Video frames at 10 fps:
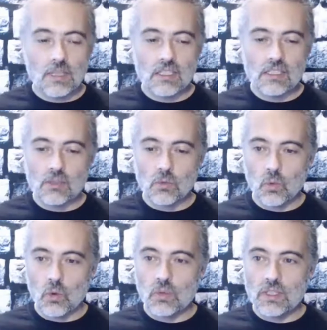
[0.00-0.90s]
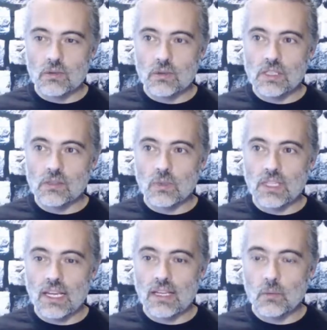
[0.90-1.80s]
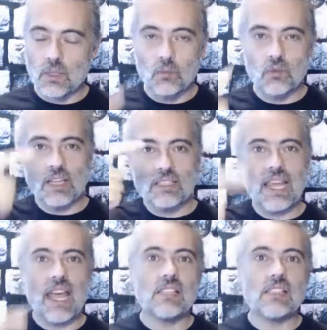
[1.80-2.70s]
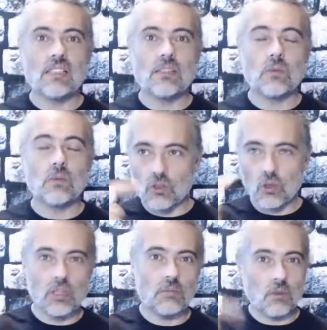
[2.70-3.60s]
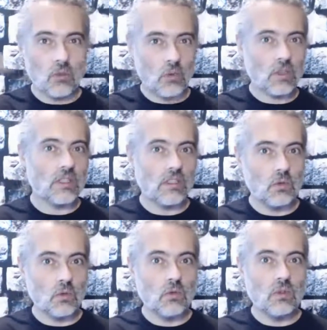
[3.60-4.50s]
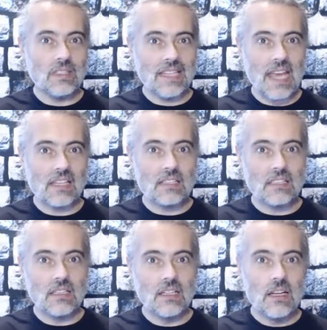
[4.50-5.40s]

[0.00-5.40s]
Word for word: Because what we do is we, we write tests which document what we're going to do next.